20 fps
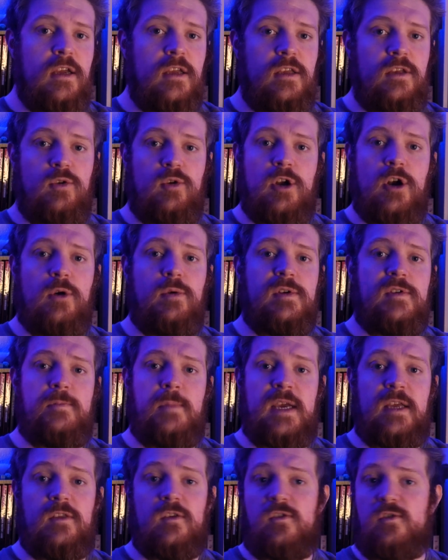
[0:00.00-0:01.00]
you can always
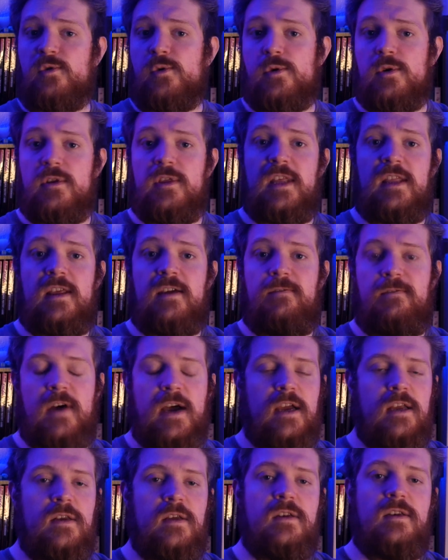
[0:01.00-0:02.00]
make the sword that they
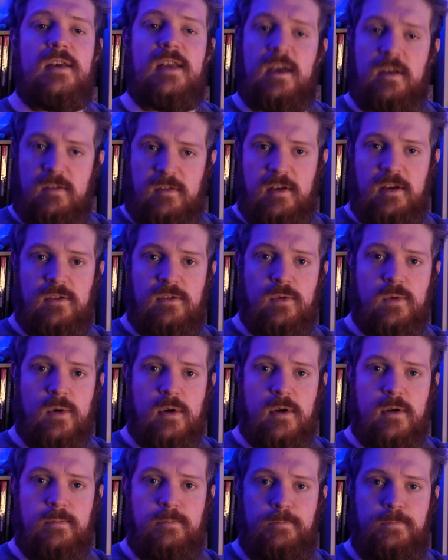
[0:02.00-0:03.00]
find a dancing
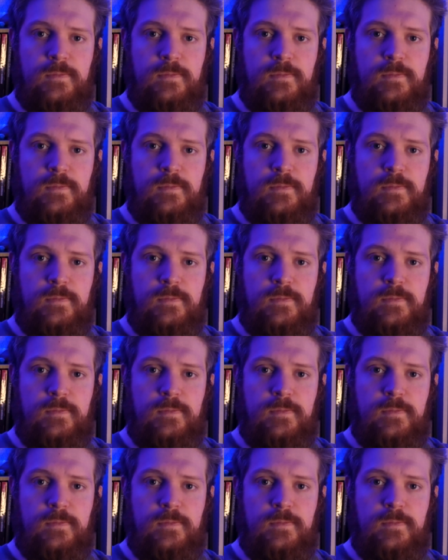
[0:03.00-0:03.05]
sword.